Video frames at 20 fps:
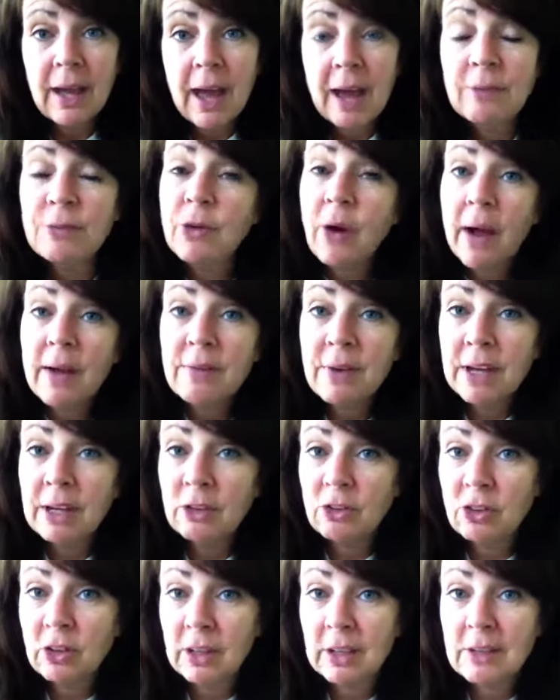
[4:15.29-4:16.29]
after I've had
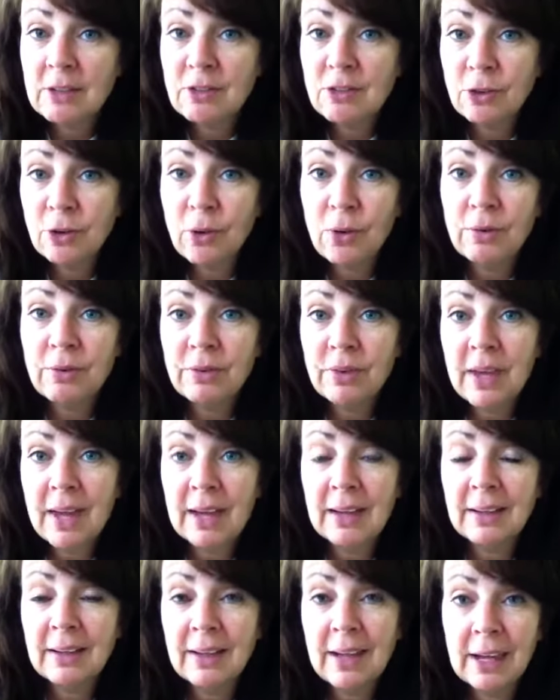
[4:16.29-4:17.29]
a chance to go over
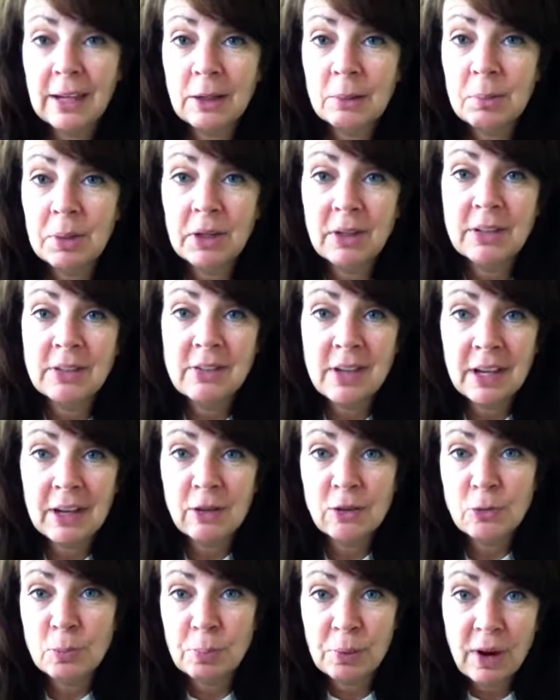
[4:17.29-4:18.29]
that Canterbury
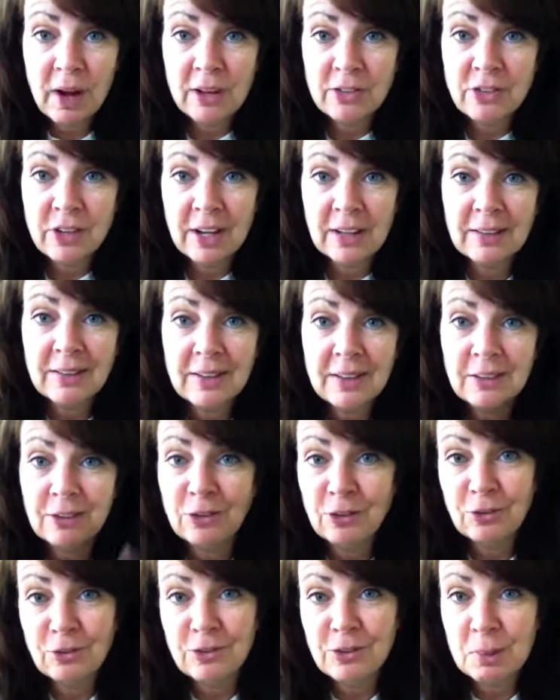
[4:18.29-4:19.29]
Tales project that
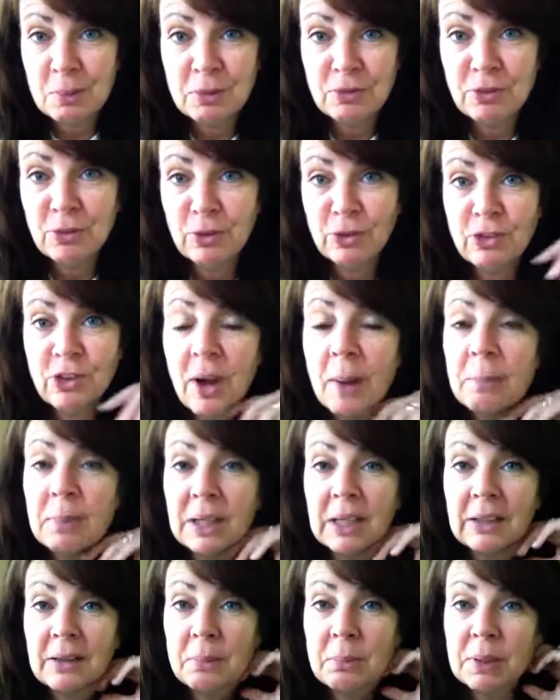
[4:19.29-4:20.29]
some of you are
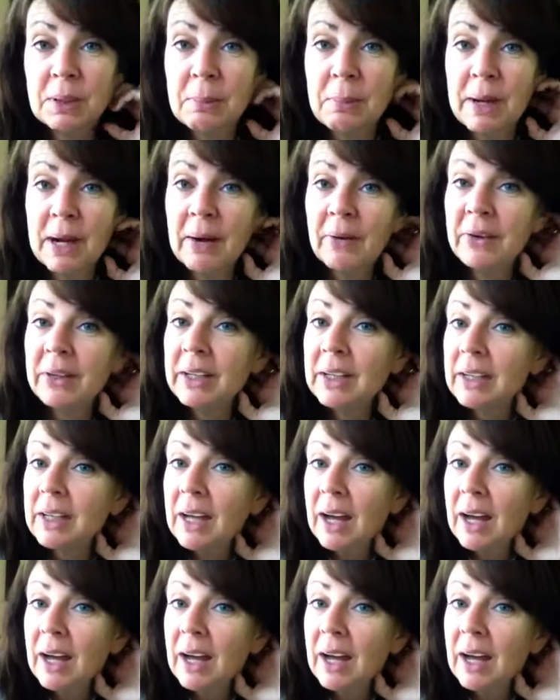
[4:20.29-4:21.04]
chomping at the bit about.